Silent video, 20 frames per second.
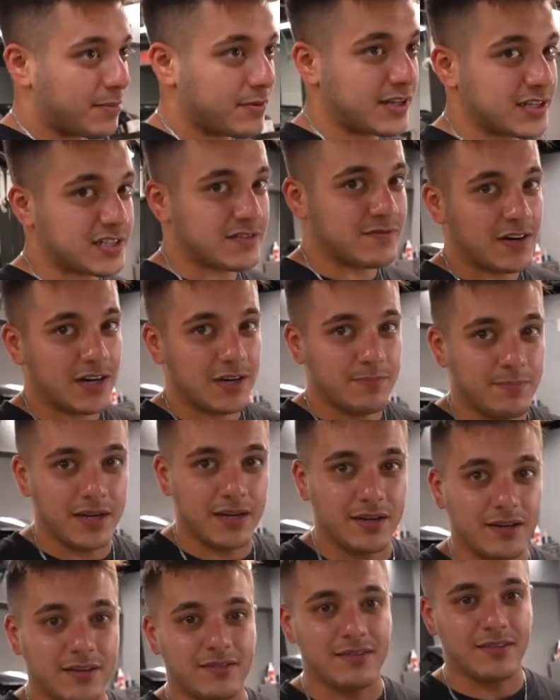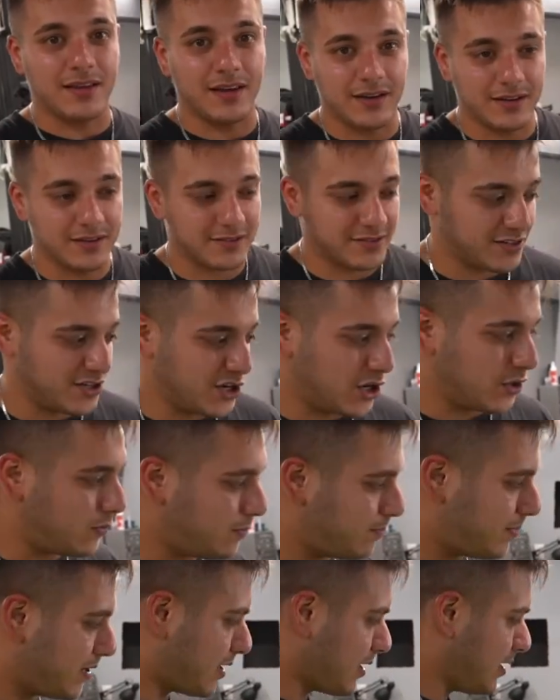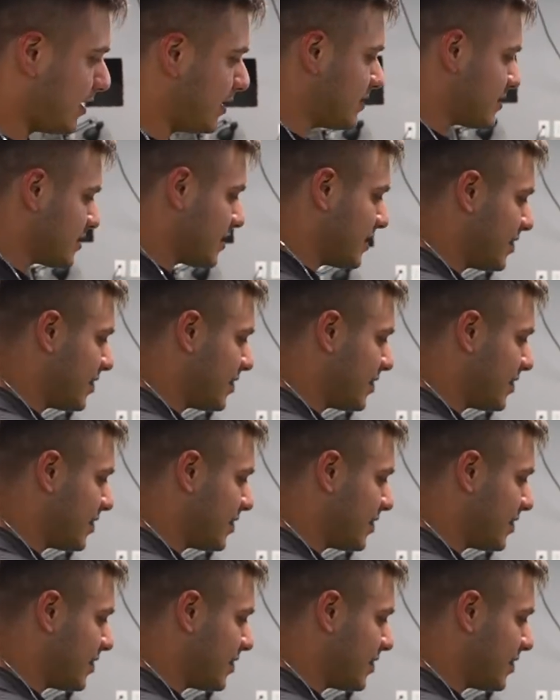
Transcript: and that's a very big thing to note because